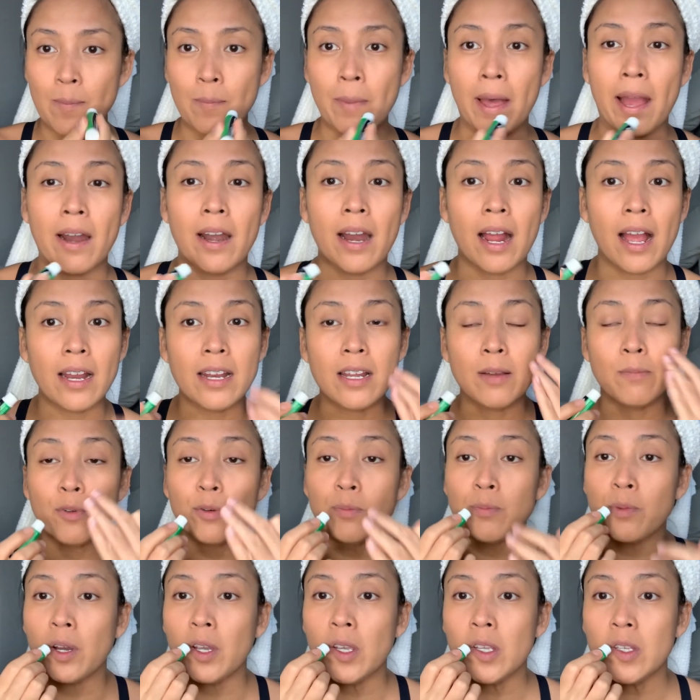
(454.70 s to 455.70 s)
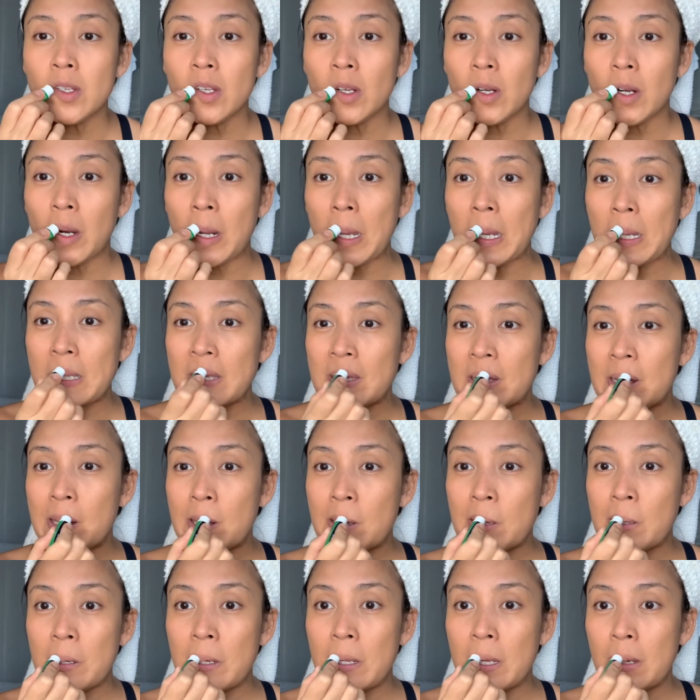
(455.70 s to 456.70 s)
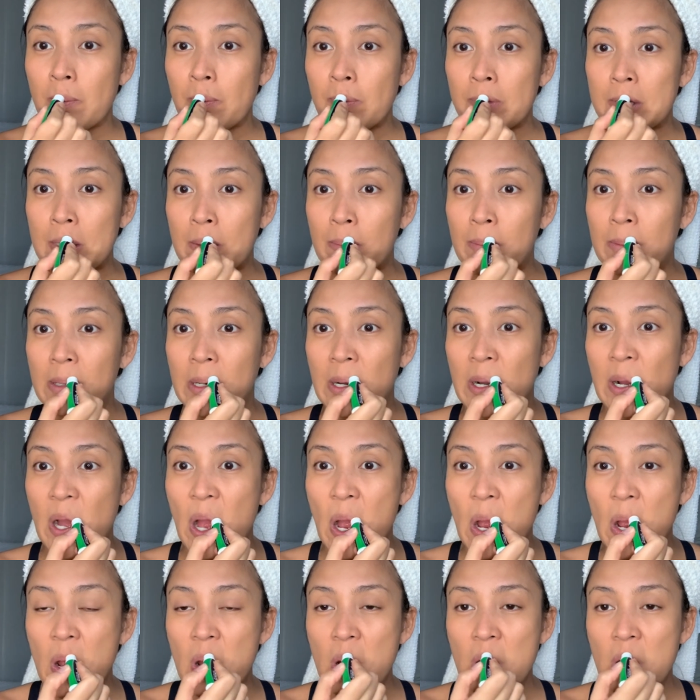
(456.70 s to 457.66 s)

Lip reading: Para namo-moisturize na yung lips mo.